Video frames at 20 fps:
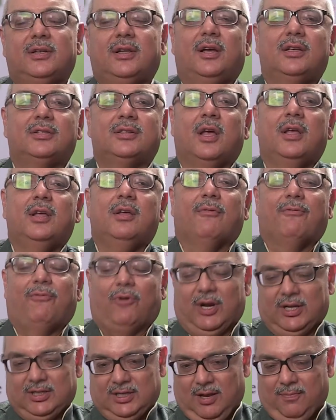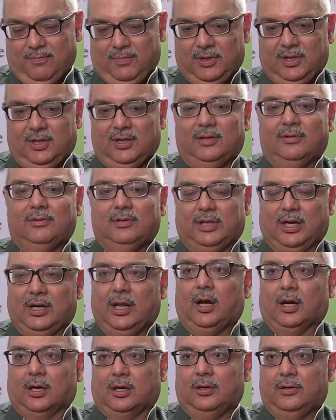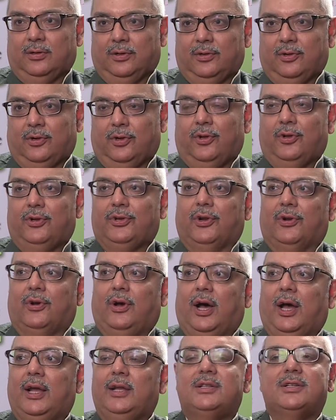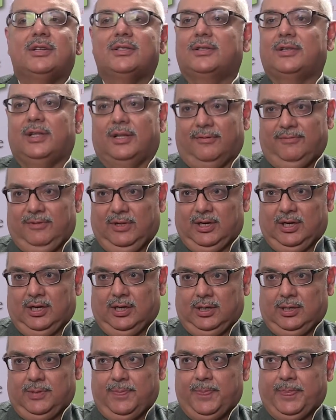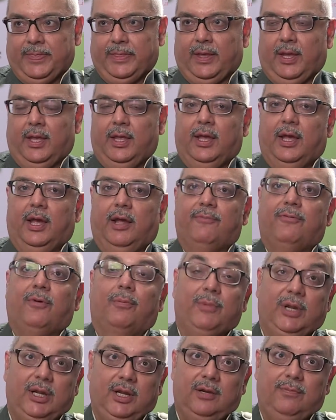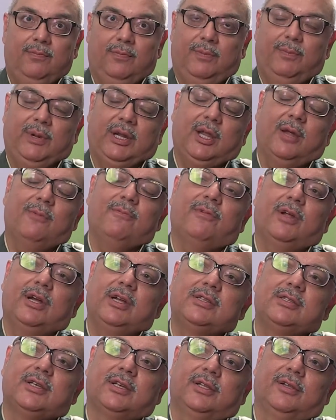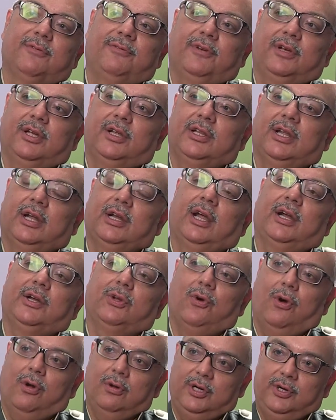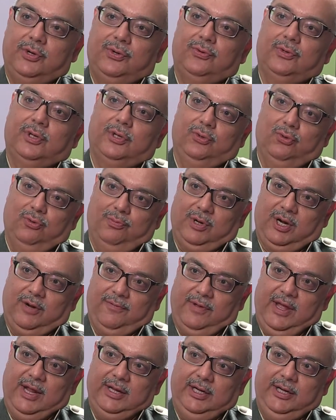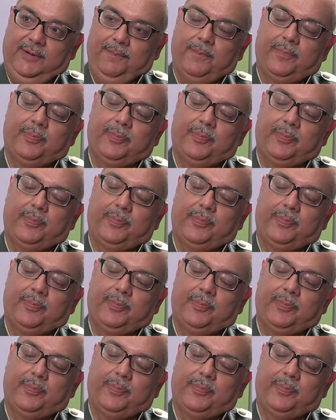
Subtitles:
does. For example, Ladakh. You know, I just love Ladakh. And for me, it became very significant that I'd gone into the Nubra Valley